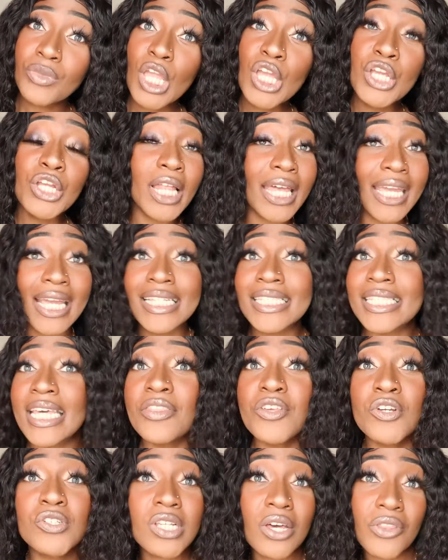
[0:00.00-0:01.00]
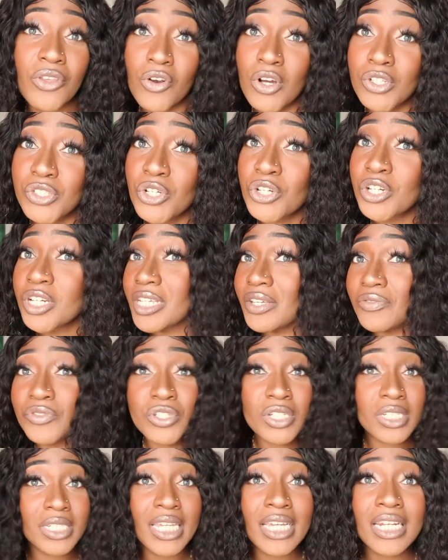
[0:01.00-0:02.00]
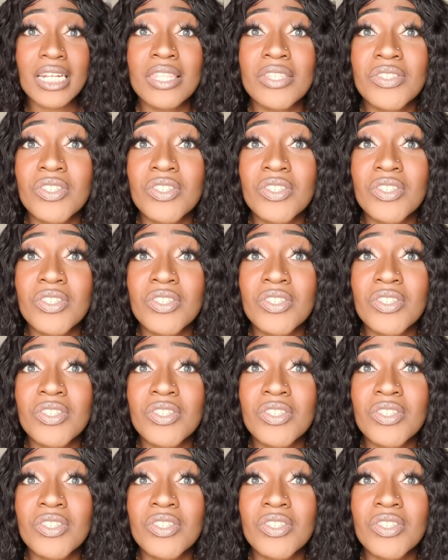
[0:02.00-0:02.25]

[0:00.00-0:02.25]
like I said, there's other alternatives. You can take it in the